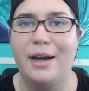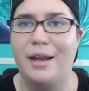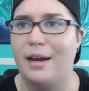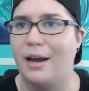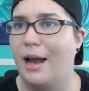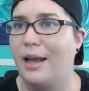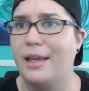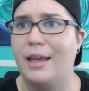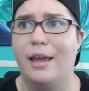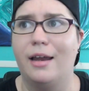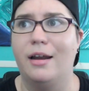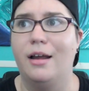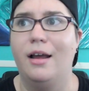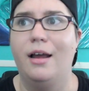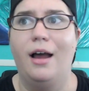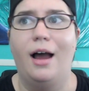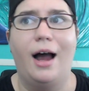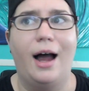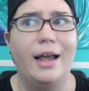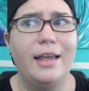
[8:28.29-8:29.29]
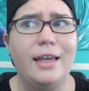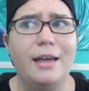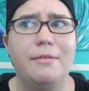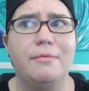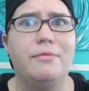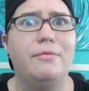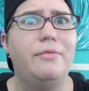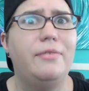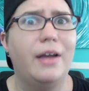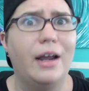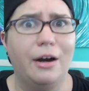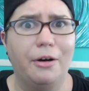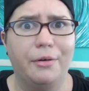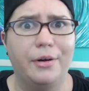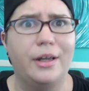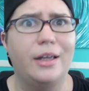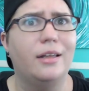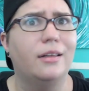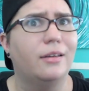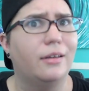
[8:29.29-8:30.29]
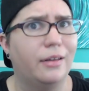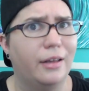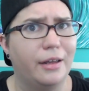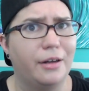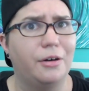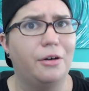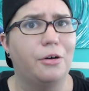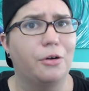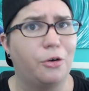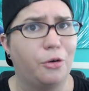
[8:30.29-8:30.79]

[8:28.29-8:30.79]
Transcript: And I get very little